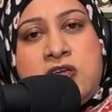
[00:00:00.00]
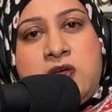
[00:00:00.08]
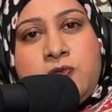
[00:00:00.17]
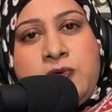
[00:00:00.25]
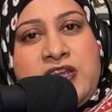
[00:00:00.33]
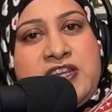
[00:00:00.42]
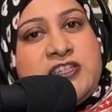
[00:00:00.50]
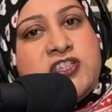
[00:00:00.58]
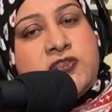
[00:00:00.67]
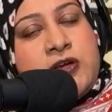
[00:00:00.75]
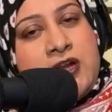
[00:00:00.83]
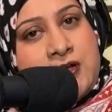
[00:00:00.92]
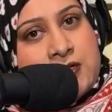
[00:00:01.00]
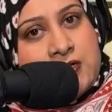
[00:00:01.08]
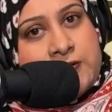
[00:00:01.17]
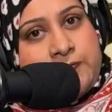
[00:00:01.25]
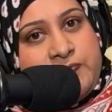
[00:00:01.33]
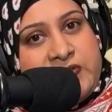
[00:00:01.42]
we did Sri
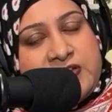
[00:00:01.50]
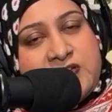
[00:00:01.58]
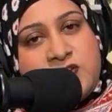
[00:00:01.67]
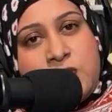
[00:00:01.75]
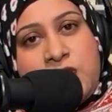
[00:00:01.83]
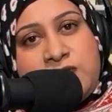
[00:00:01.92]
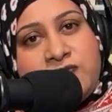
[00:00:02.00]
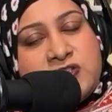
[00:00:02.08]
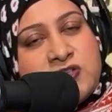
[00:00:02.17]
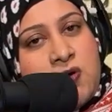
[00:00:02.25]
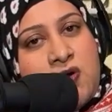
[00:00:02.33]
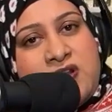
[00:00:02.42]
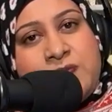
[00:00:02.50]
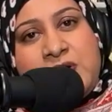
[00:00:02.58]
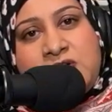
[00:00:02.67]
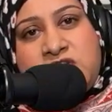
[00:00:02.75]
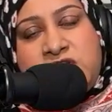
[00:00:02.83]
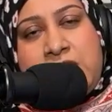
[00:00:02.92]
Lanka. So it was all
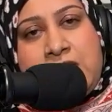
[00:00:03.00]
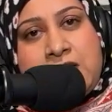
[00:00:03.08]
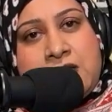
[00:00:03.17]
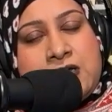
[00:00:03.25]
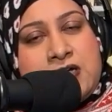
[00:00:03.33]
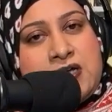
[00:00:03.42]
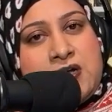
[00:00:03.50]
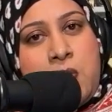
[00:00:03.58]
about Sri Lanka,